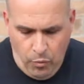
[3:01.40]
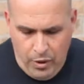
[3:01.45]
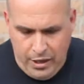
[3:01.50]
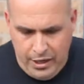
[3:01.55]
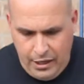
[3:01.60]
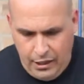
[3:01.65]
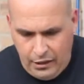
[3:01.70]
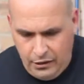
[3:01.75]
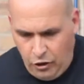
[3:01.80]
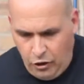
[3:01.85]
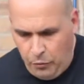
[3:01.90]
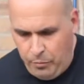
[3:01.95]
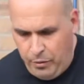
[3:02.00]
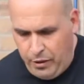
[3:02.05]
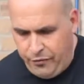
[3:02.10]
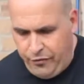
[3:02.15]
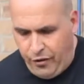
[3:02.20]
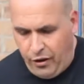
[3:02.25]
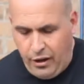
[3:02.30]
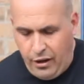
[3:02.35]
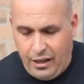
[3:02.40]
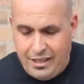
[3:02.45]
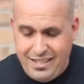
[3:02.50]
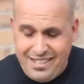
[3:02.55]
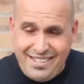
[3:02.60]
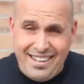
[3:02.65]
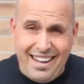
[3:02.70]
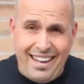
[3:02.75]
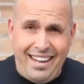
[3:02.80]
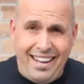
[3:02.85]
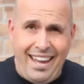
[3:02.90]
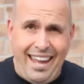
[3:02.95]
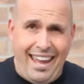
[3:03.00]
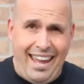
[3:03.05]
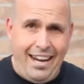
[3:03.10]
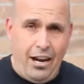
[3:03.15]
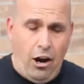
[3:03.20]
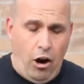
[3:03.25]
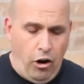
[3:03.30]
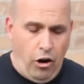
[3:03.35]
need a little bit of a zing
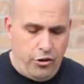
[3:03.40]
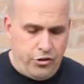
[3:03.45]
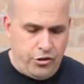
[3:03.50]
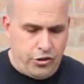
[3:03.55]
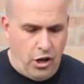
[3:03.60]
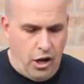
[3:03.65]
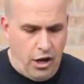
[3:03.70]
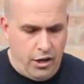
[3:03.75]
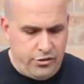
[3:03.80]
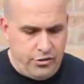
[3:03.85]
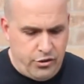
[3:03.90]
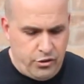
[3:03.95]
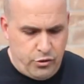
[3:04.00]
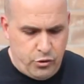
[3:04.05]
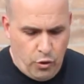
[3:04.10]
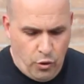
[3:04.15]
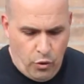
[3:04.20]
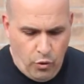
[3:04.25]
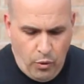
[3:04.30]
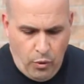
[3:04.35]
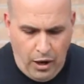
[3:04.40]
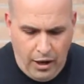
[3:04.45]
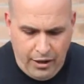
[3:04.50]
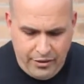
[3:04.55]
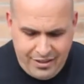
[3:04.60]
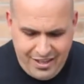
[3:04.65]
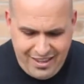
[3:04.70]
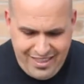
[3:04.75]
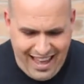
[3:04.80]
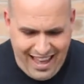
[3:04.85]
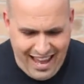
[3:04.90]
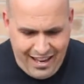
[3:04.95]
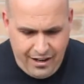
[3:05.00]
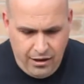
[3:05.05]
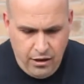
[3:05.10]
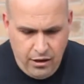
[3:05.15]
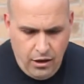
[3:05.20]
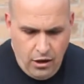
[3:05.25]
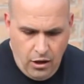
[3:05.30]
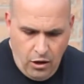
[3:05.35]
in our sauce. So to that,
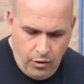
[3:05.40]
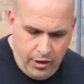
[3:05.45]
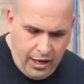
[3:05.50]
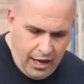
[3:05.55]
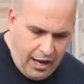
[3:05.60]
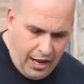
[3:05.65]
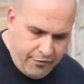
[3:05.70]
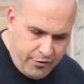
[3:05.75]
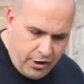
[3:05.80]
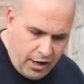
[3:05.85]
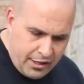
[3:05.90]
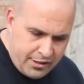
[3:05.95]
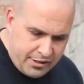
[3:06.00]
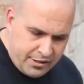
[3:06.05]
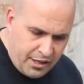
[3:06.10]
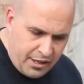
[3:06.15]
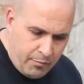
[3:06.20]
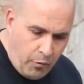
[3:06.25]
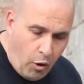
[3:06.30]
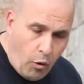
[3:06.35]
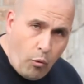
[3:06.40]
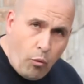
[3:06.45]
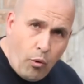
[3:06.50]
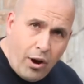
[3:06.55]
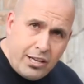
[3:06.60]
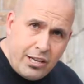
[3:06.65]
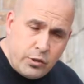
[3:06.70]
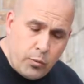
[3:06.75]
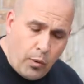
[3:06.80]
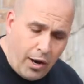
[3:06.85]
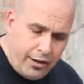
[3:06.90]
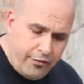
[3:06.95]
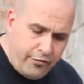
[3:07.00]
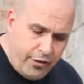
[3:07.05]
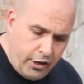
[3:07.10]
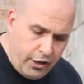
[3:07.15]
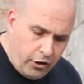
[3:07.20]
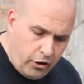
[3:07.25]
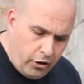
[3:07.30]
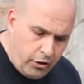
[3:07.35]
okay, I've got some rice wine
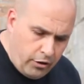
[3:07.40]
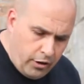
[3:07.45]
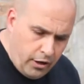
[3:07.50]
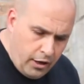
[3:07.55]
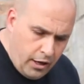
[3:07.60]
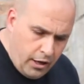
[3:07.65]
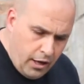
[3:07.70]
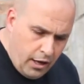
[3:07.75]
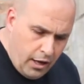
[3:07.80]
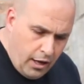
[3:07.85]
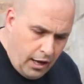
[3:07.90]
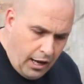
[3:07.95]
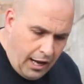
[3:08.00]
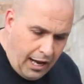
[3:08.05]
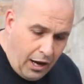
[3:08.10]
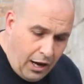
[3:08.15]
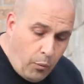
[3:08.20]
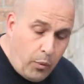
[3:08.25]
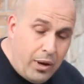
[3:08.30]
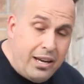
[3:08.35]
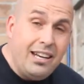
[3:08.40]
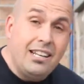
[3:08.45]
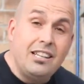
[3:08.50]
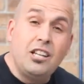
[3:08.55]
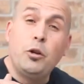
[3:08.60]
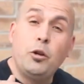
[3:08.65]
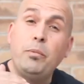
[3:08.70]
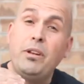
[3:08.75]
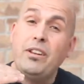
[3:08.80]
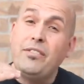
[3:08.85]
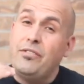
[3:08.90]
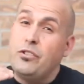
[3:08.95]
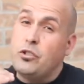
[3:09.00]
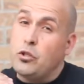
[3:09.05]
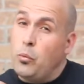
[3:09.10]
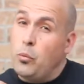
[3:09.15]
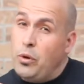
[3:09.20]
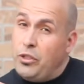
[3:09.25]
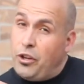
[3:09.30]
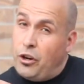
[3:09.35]
vinegar. We need a little bit of, so
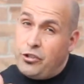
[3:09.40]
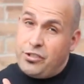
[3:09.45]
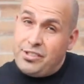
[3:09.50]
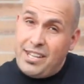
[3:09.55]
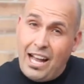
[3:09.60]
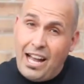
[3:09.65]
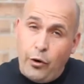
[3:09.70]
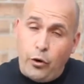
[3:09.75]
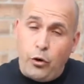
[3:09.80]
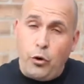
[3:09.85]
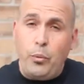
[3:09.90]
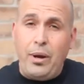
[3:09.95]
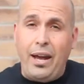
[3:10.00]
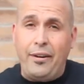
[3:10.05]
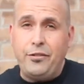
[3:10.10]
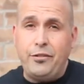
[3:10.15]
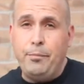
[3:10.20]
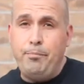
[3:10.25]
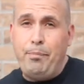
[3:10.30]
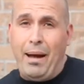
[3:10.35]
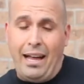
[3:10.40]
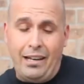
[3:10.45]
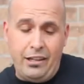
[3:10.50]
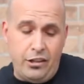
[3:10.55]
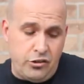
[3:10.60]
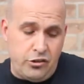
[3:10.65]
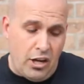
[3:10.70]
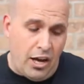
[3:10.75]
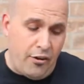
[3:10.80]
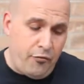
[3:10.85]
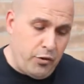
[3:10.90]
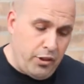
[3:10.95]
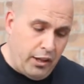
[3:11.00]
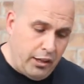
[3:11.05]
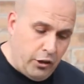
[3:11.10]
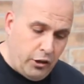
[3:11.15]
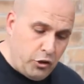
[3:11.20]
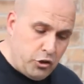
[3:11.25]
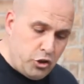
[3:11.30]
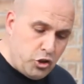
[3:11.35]
with our sour, we have to balance off with a
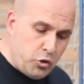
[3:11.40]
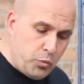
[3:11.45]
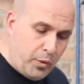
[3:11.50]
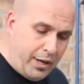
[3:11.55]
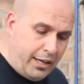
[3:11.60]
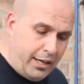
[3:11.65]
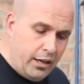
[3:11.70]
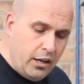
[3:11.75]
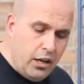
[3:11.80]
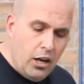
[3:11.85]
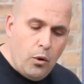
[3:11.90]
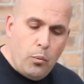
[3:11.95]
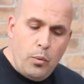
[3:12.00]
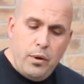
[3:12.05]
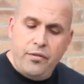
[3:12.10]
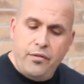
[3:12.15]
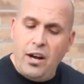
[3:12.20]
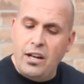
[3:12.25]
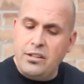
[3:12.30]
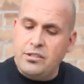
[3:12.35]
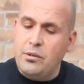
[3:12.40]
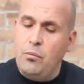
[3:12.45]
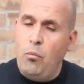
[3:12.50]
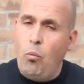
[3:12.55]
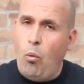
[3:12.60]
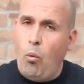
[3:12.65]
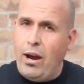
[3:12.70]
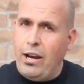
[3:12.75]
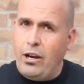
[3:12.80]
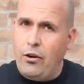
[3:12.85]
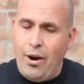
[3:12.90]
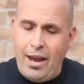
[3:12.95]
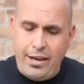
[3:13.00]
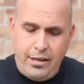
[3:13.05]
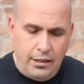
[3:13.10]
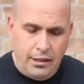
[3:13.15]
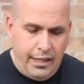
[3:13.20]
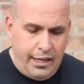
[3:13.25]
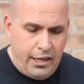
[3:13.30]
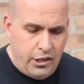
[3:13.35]
little sweet. We've got some white
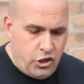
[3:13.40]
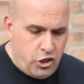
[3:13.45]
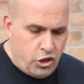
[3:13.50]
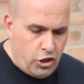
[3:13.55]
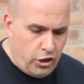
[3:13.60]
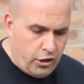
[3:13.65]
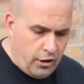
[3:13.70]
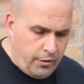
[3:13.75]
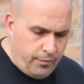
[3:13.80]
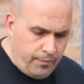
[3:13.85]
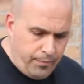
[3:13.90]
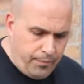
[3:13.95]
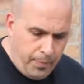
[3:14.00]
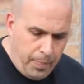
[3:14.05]
granulated sugar,